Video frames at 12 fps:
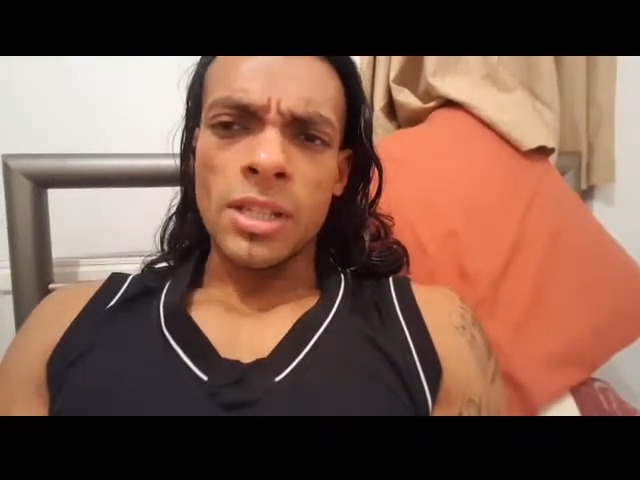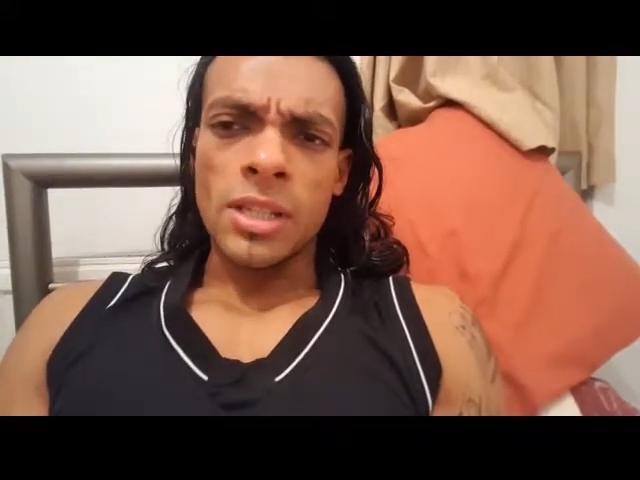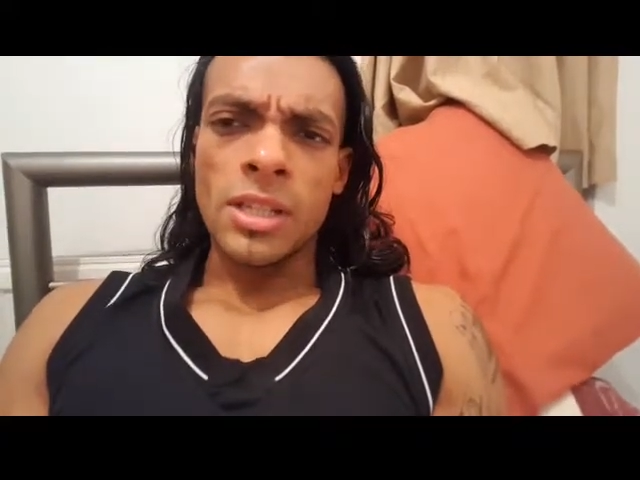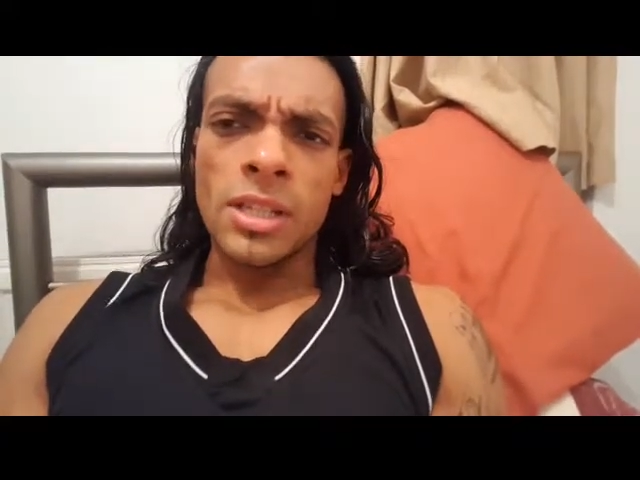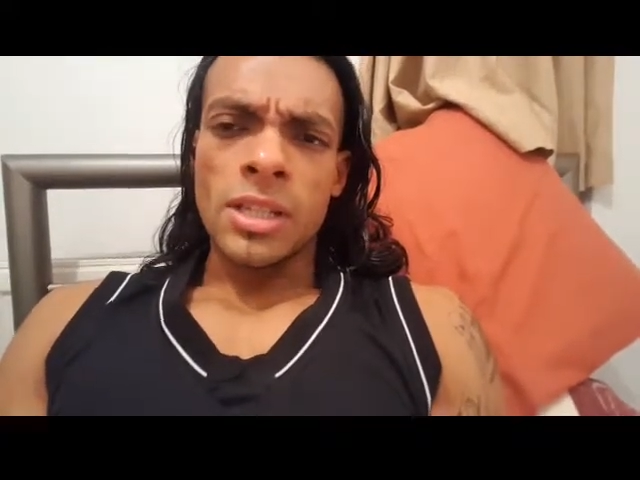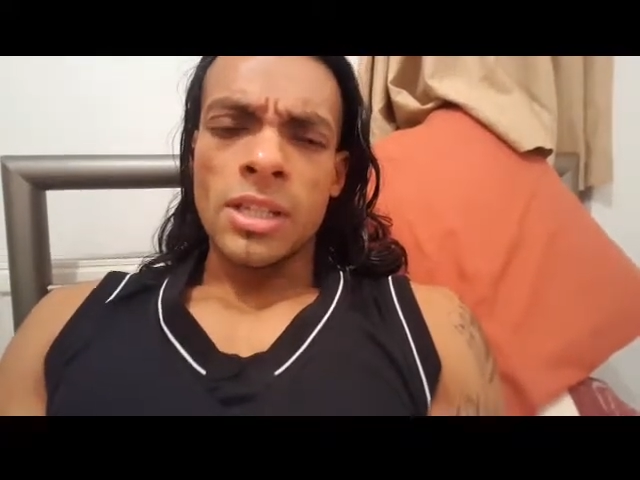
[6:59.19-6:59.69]

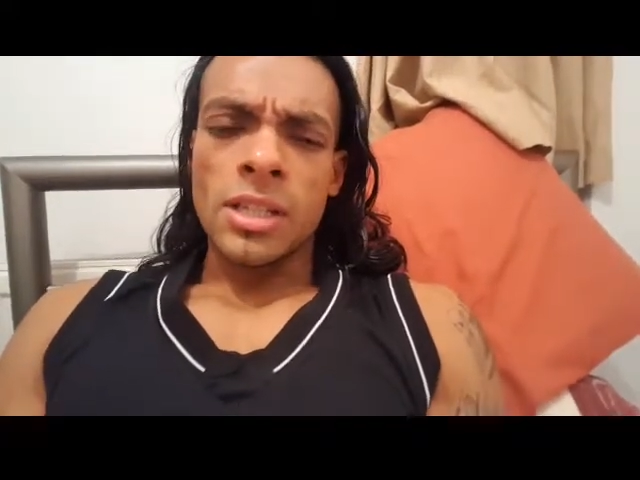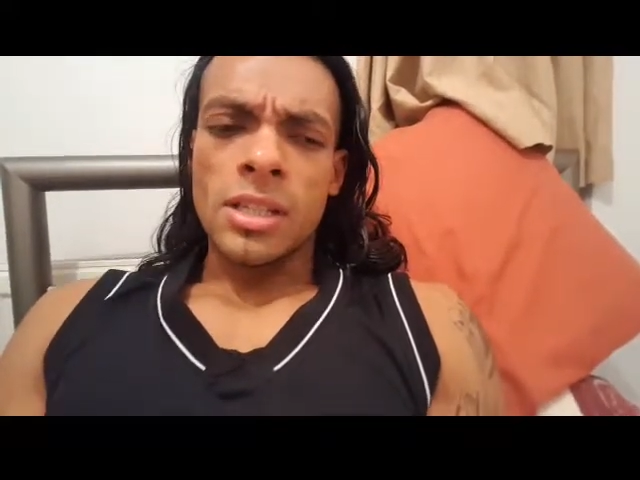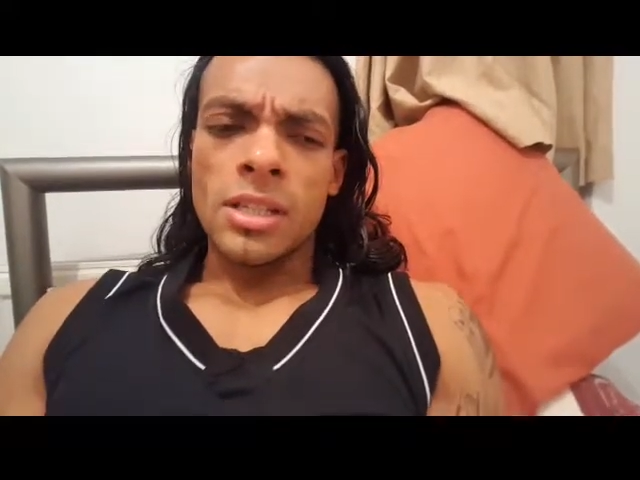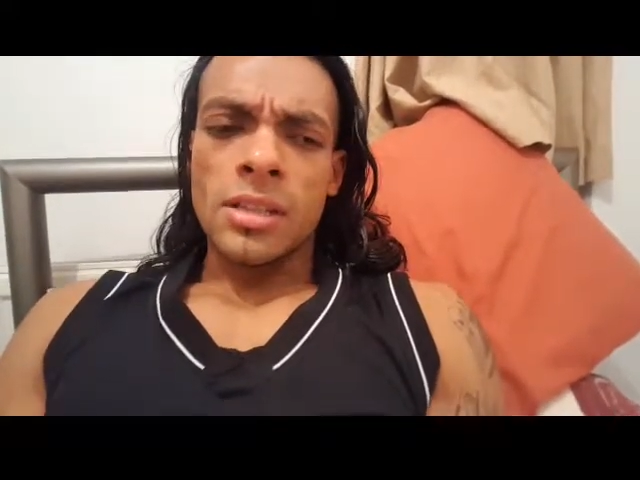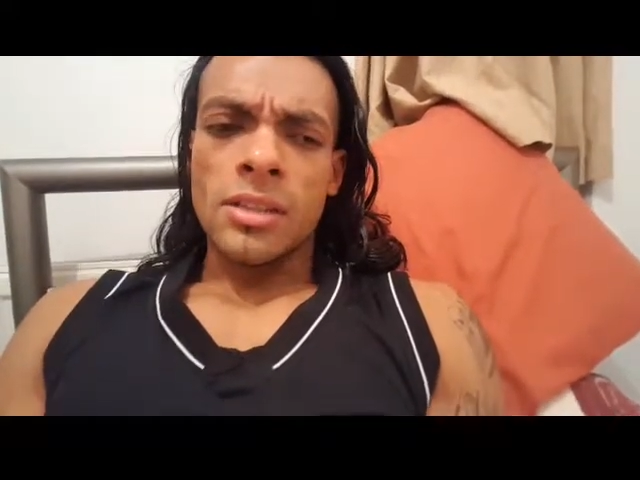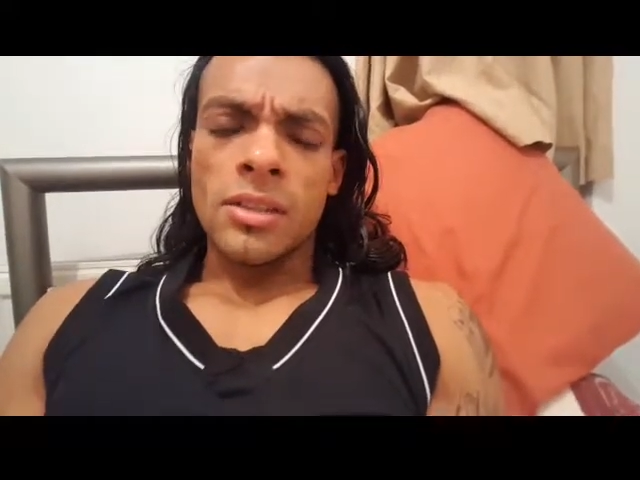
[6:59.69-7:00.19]
me,
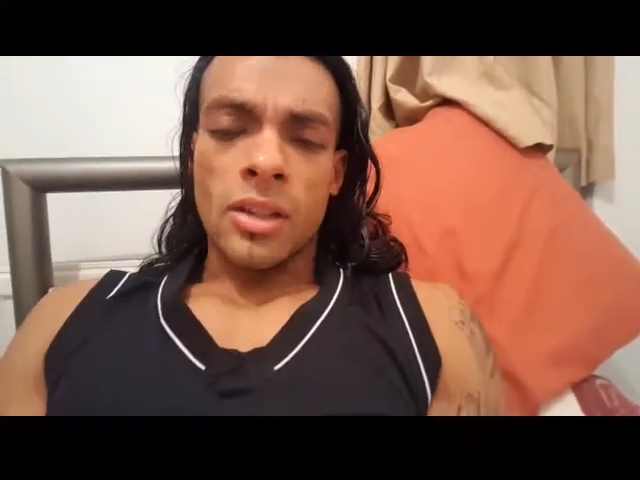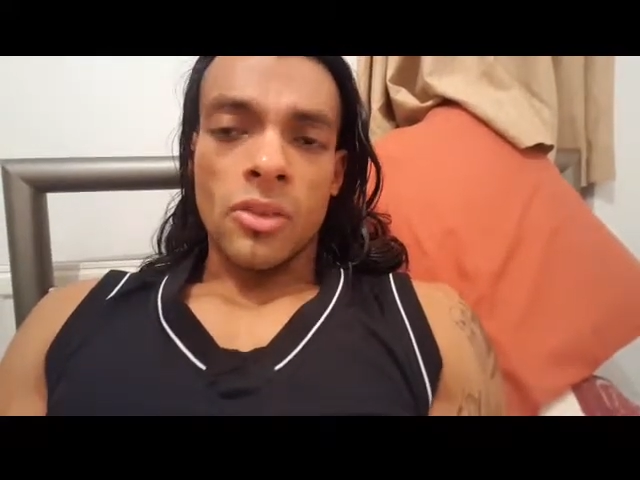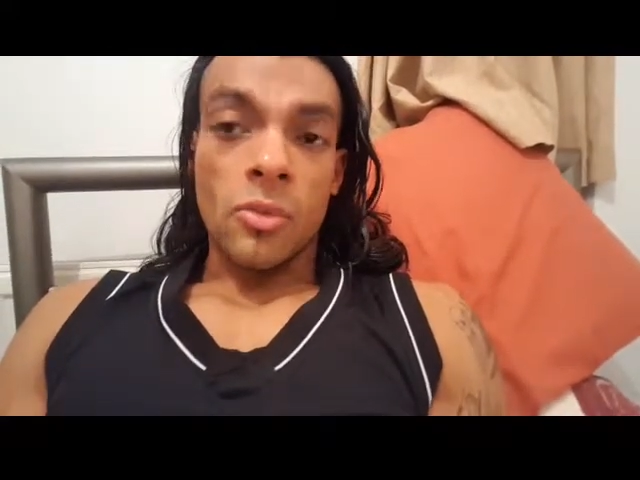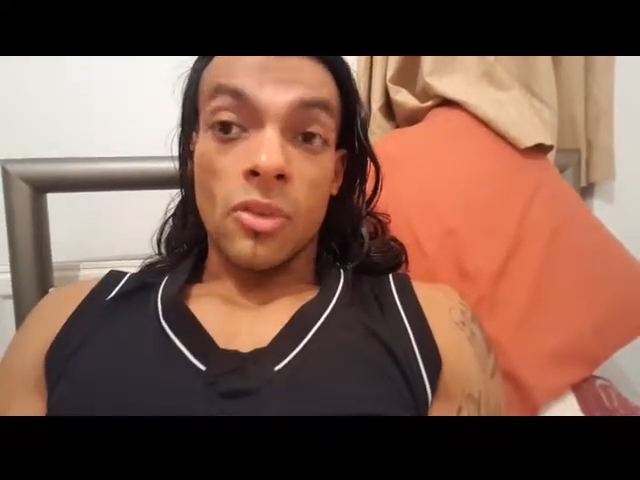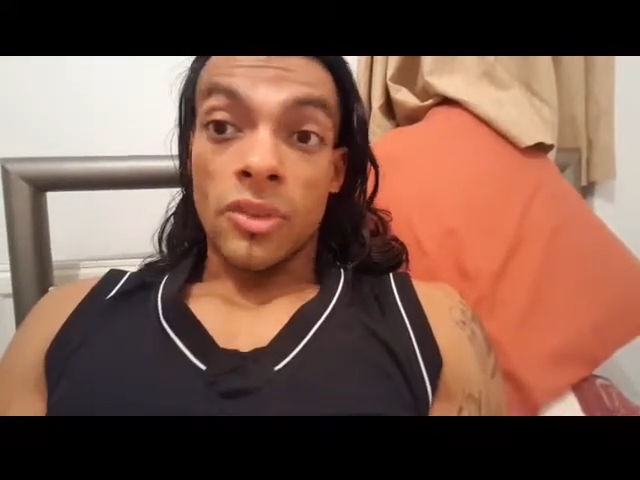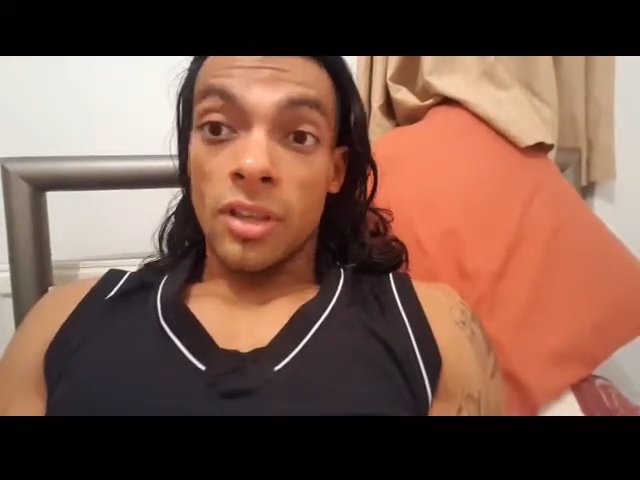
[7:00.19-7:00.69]

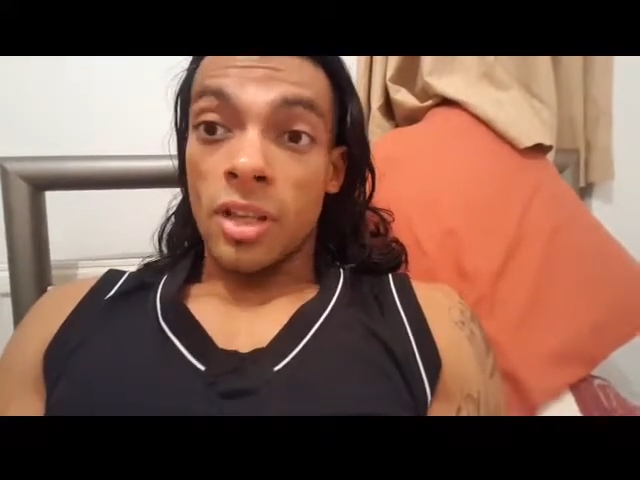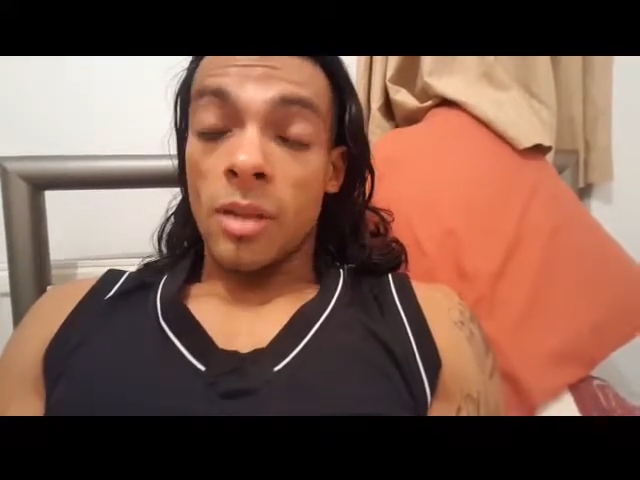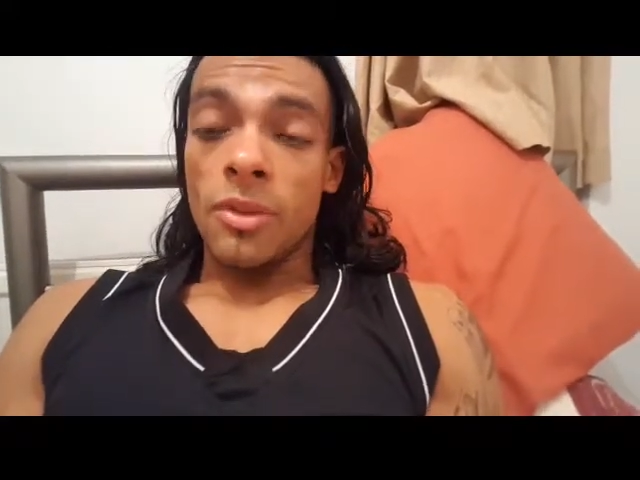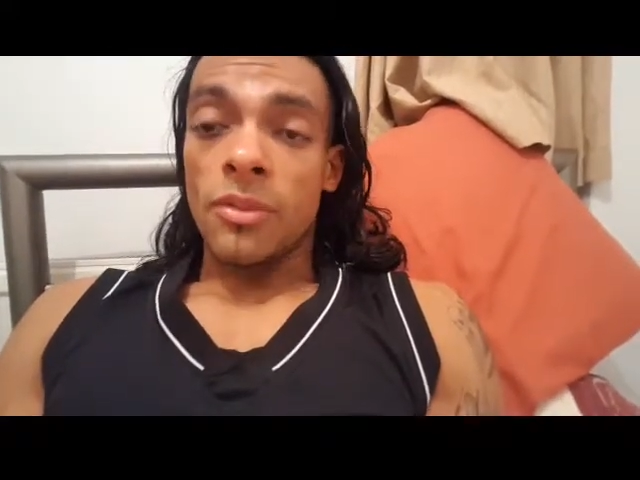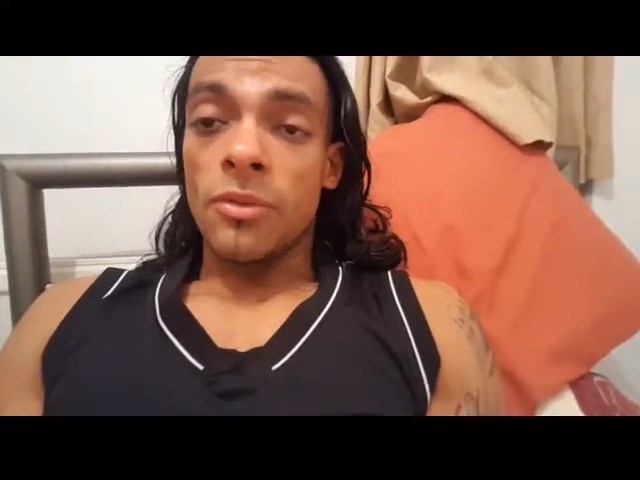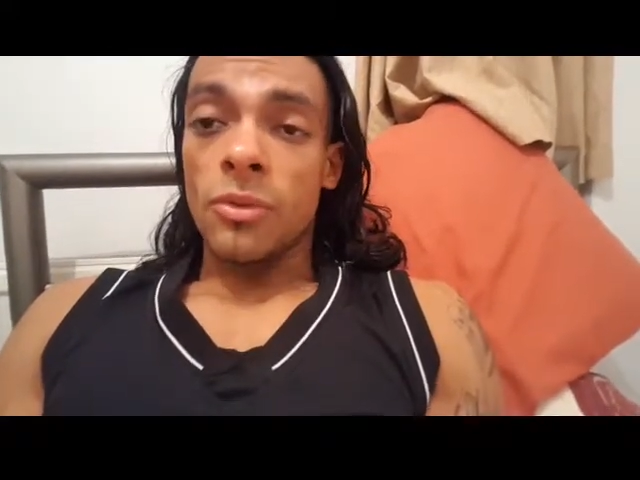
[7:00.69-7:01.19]
they're the ones that got me